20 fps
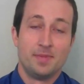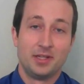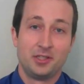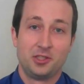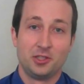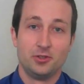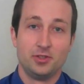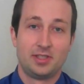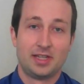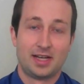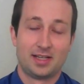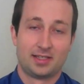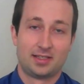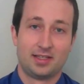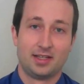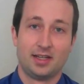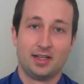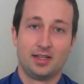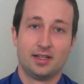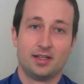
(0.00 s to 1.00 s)
mid-June
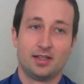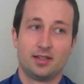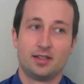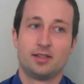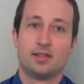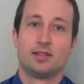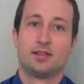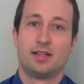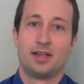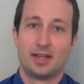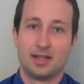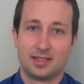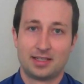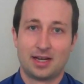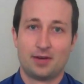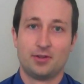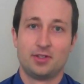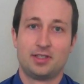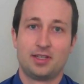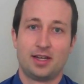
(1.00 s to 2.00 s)
test date, latest
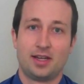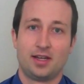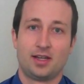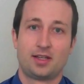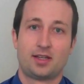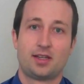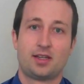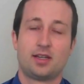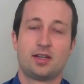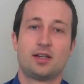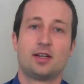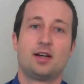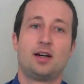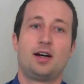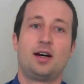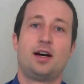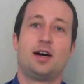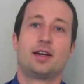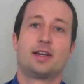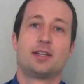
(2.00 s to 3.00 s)
I would take.
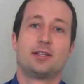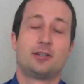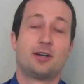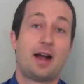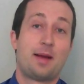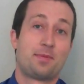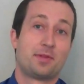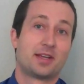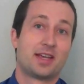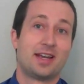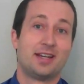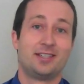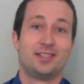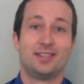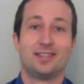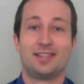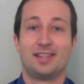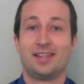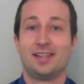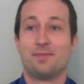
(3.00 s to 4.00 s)
Uh, get your
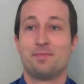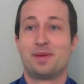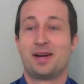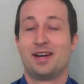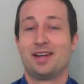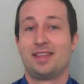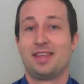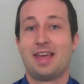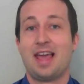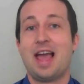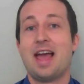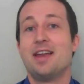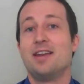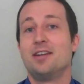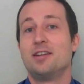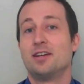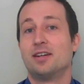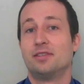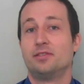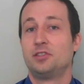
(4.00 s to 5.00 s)
applications in by the
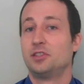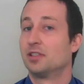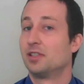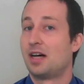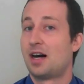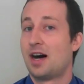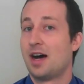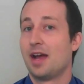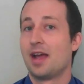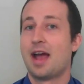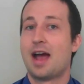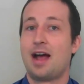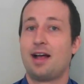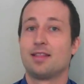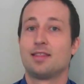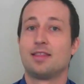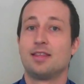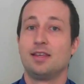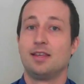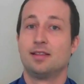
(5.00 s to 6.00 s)
end of July
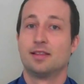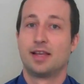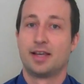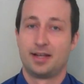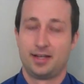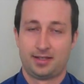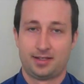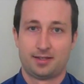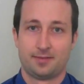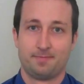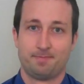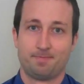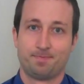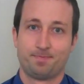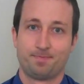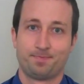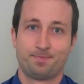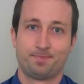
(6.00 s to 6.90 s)
at the latest.